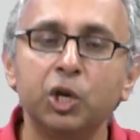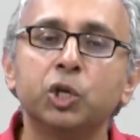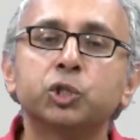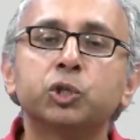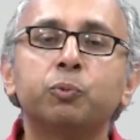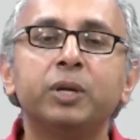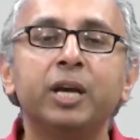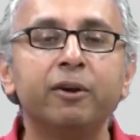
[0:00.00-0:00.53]

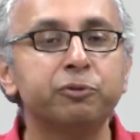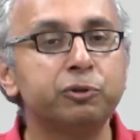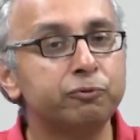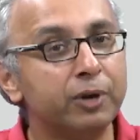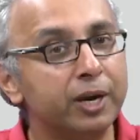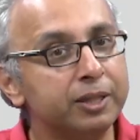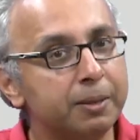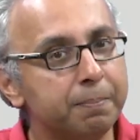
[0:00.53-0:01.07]
So we have to
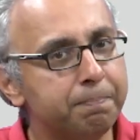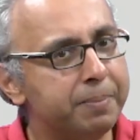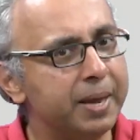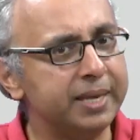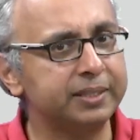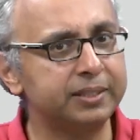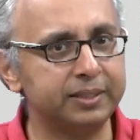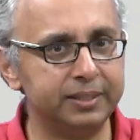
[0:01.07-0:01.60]
find the
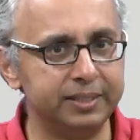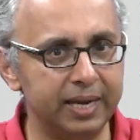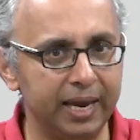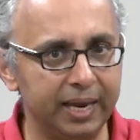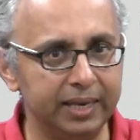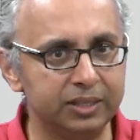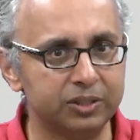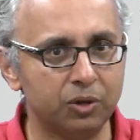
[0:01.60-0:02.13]
best
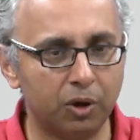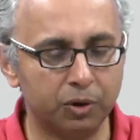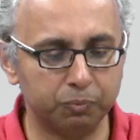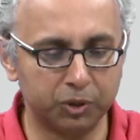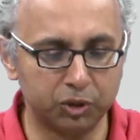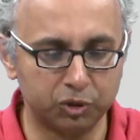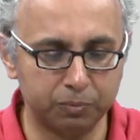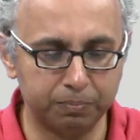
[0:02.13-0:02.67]
days on
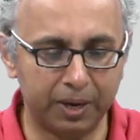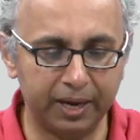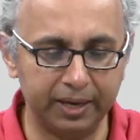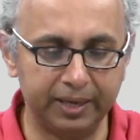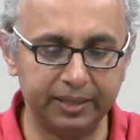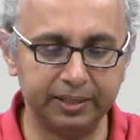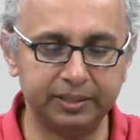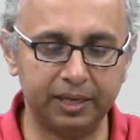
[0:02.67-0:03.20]
which to buy
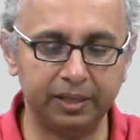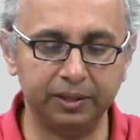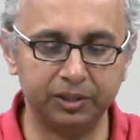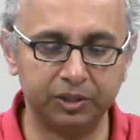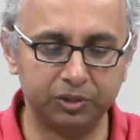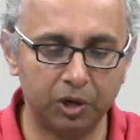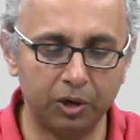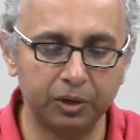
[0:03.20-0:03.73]
and sell the
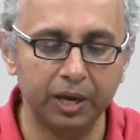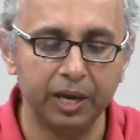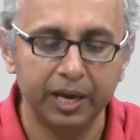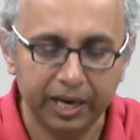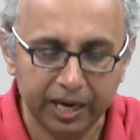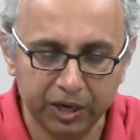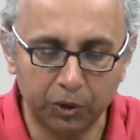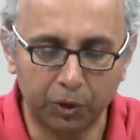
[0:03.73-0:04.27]
stock
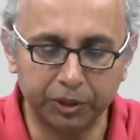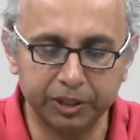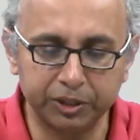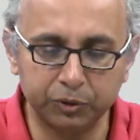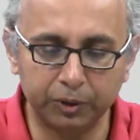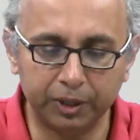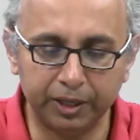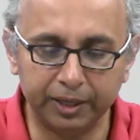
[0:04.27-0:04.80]
in order
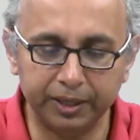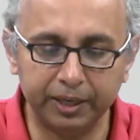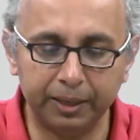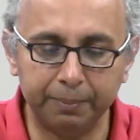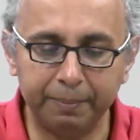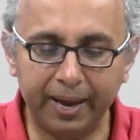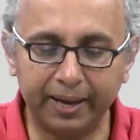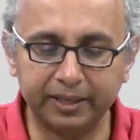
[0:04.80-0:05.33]
to earn a
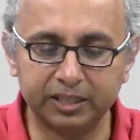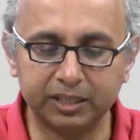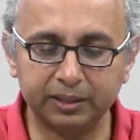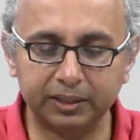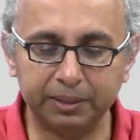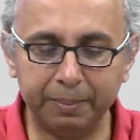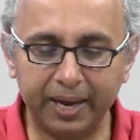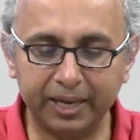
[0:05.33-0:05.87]
max,
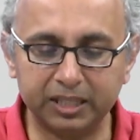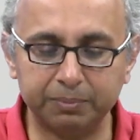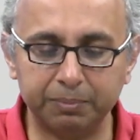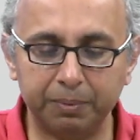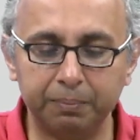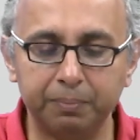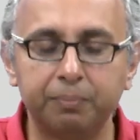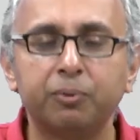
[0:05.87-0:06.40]
the
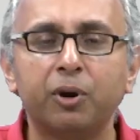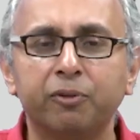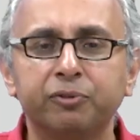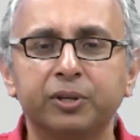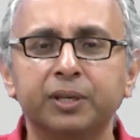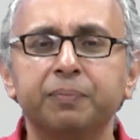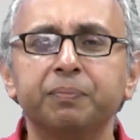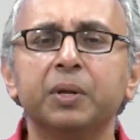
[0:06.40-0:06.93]
maximum
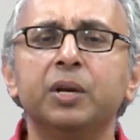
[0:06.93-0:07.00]
profit.